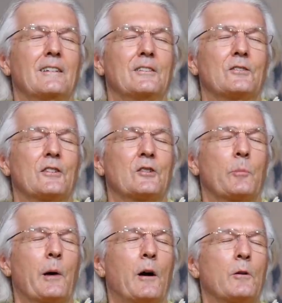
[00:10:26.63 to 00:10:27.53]
Such a
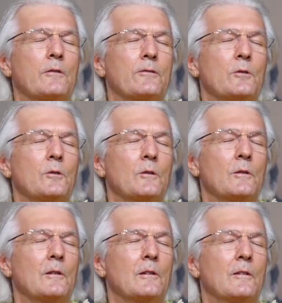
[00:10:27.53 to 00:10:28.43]

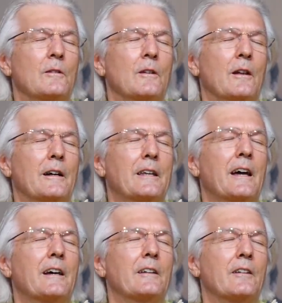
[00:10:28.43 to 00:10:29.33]
powerful,
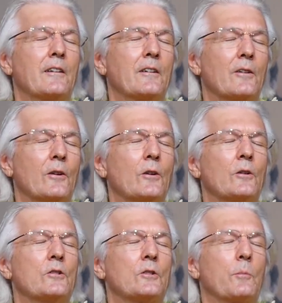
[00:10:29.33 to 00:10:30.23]
again,
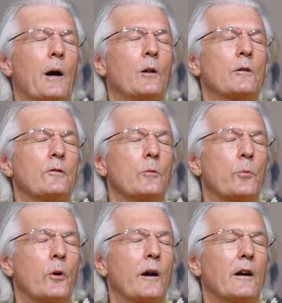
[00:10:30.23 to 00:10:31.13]
urge, powerful
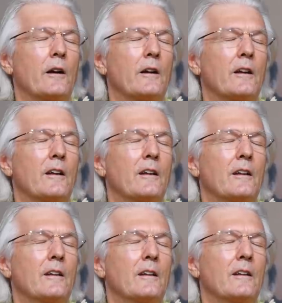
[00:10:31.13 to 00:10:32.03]
prayer
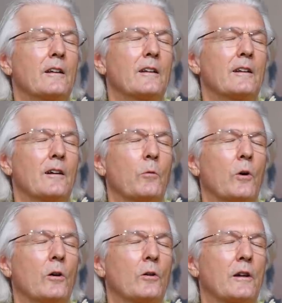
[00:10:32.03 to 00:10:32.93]

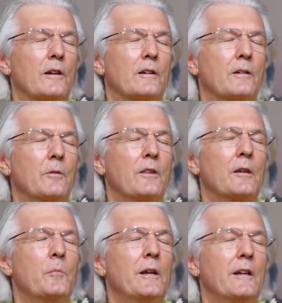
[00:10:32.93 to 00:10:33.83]
awoke
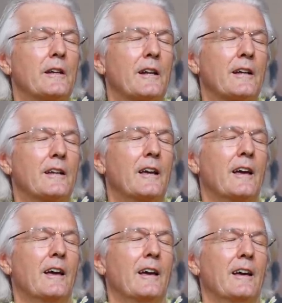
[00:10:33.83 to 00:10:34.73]
within me, and I,
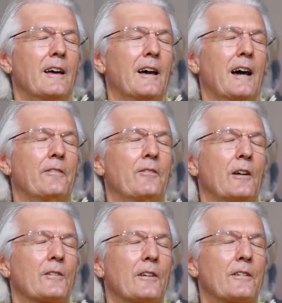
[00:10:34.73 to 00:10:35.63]
I
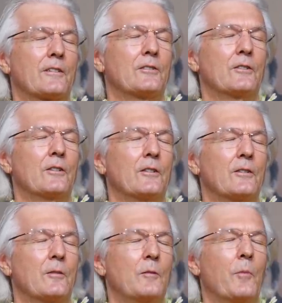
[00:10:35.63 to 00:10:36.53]
felt
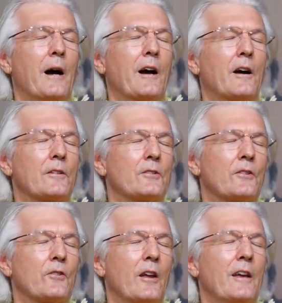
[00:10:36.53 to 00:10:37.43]
my heart
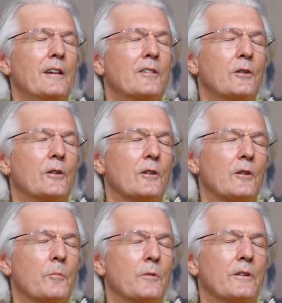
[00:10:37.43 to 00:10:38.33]
just saying to
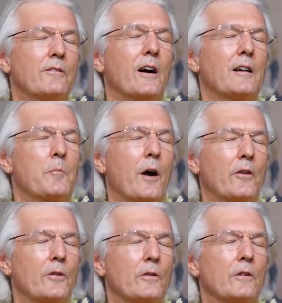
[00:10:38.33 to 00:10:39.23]
her, Divine
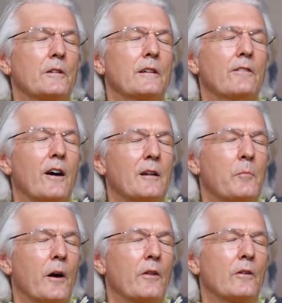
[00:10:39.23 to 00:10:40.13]
Mother, Divine
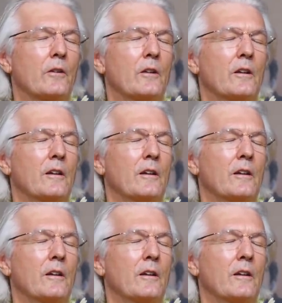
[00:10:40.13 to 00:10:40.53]
Mother,